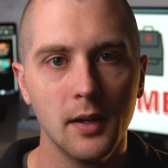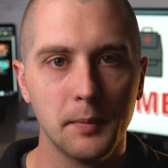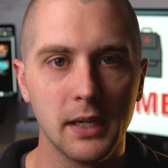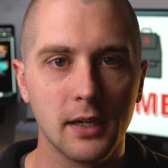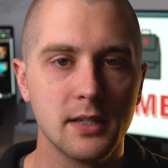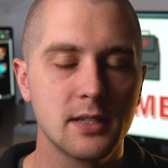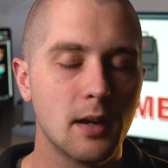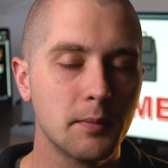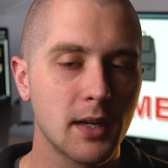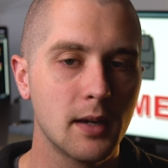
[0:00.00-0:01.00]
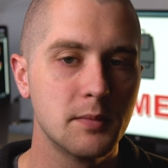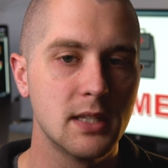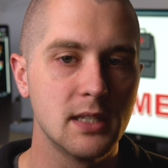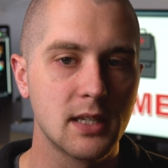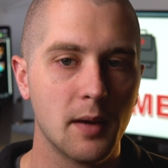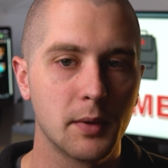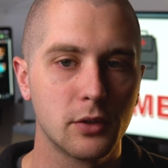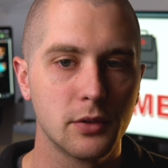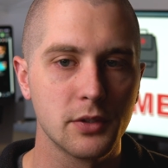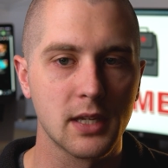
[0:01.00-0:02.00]
because sometimes these
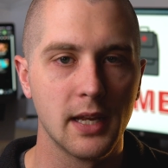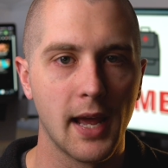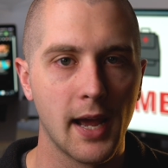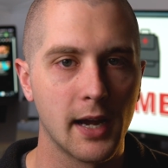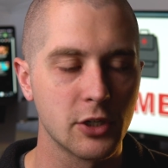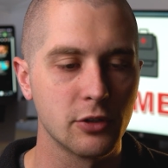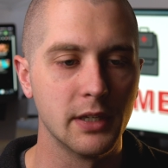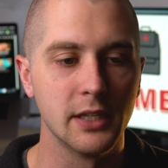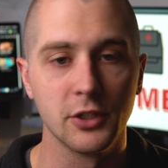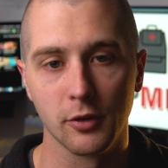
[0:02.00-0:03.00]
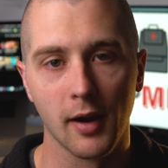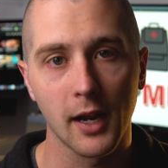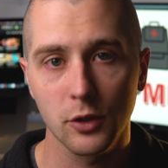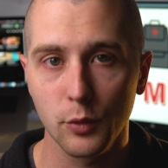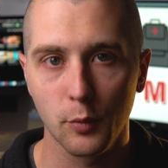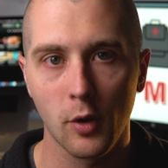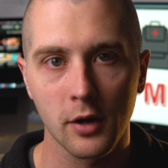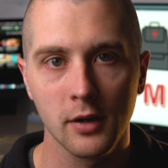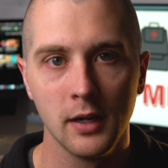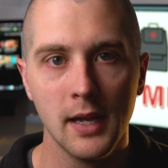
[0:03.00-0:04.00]
chemicals can actually interact with
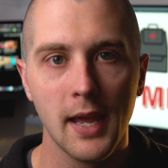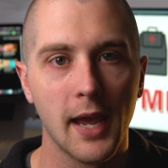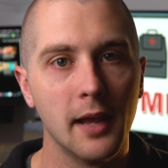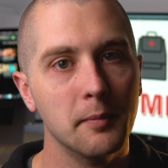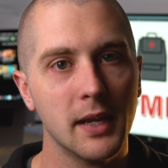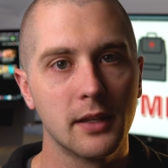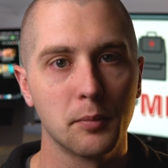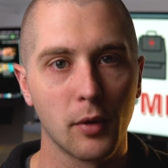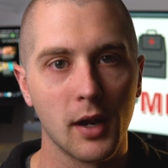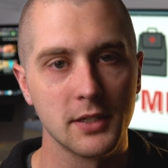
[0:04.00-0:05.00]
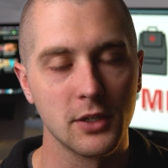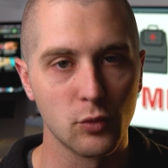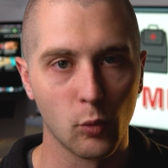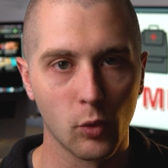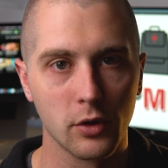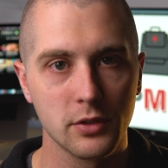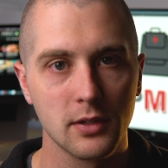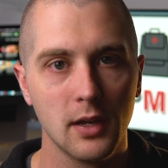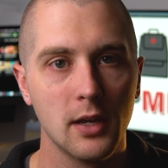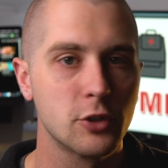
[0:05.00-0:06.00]
water and make the process worse.